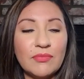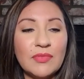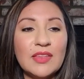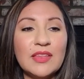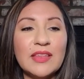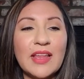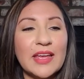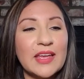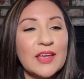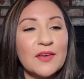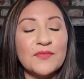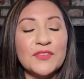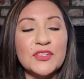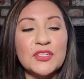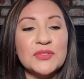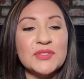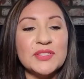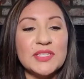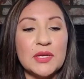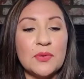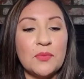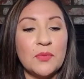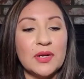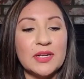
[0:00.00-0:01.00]
like if you
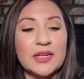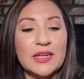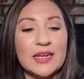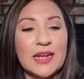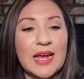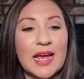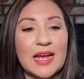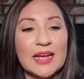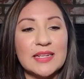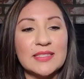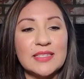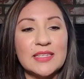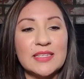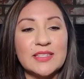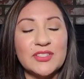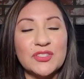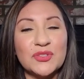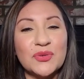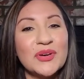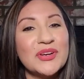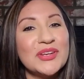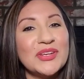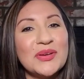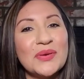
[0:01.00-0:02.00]
see one in an antique
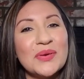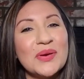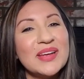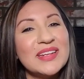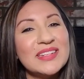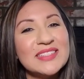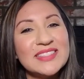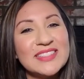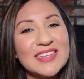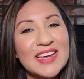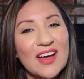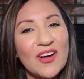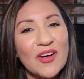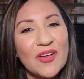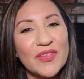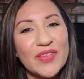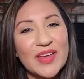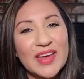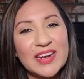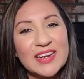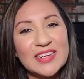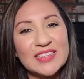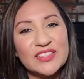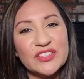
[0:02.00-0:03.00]
store, you can tell
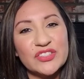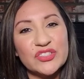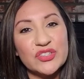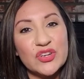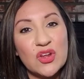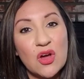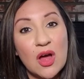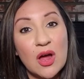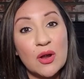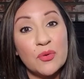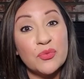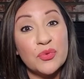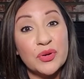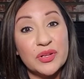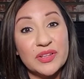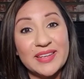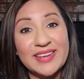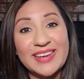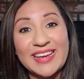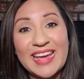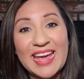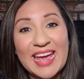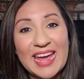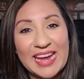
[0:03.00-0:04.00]
that it's not
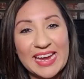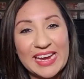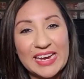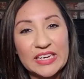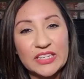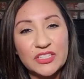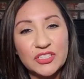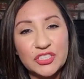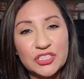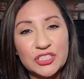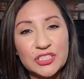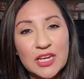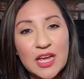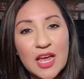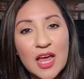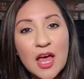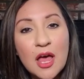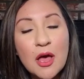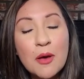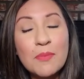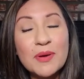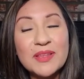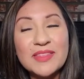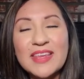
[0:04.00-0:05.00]
really aged,
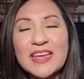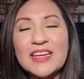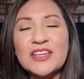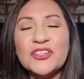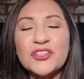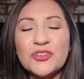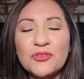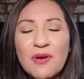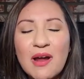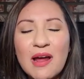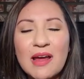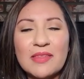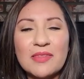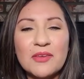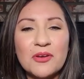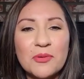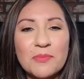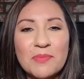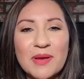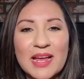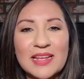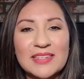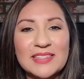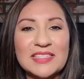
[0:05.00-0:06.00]
but they try their
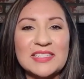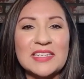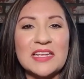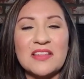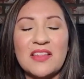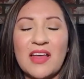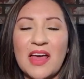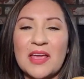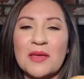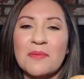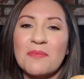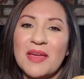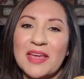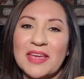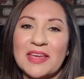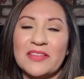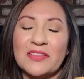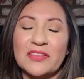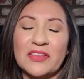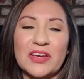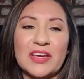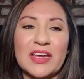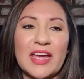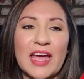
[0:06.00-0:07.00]
best to like make
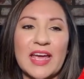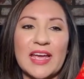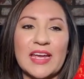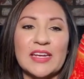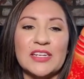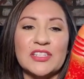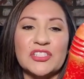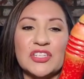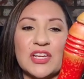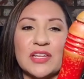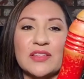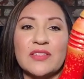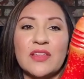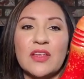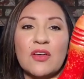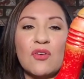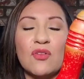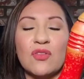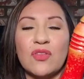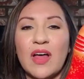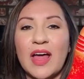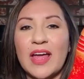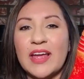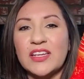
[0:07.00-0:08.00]
it look aged, and
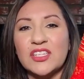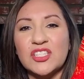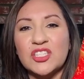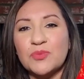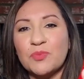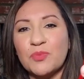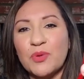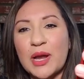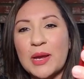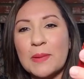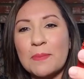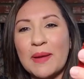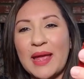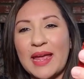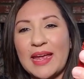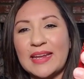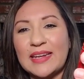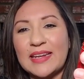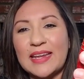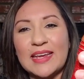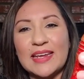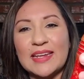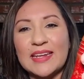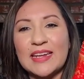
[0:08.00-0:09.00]
they'll like spray paint
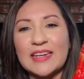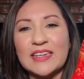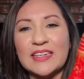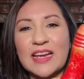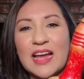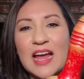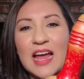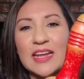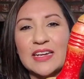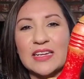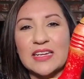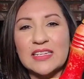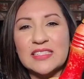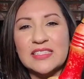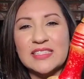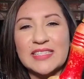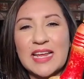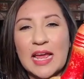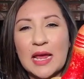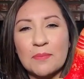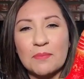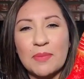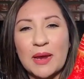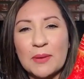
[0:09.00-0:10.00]
in and kind of
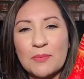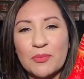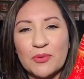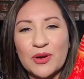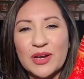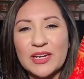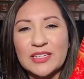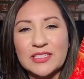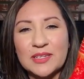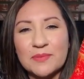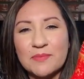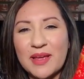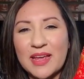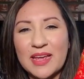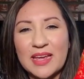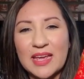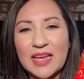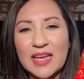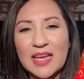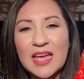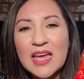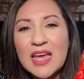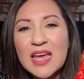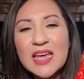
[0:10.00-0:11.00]
sandpaper it to make
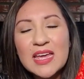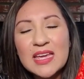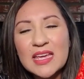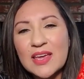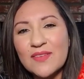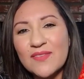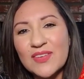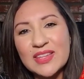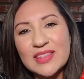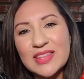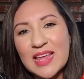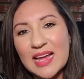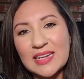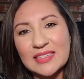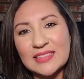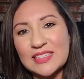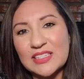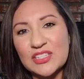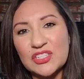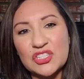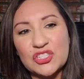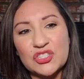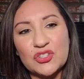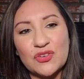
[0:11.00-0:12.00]
it, give it that
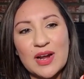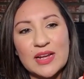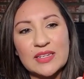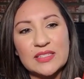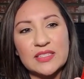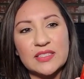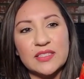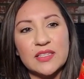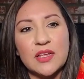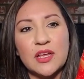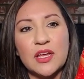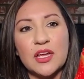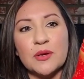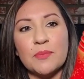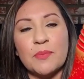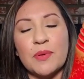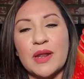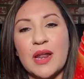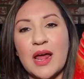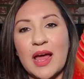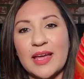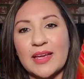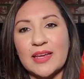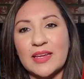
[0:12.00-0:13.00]
distressed look.
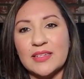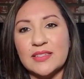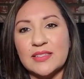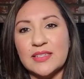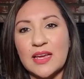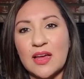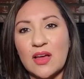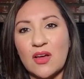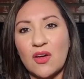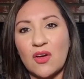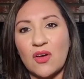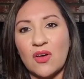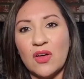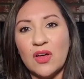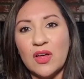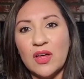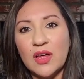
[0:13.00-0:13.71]
But I could tell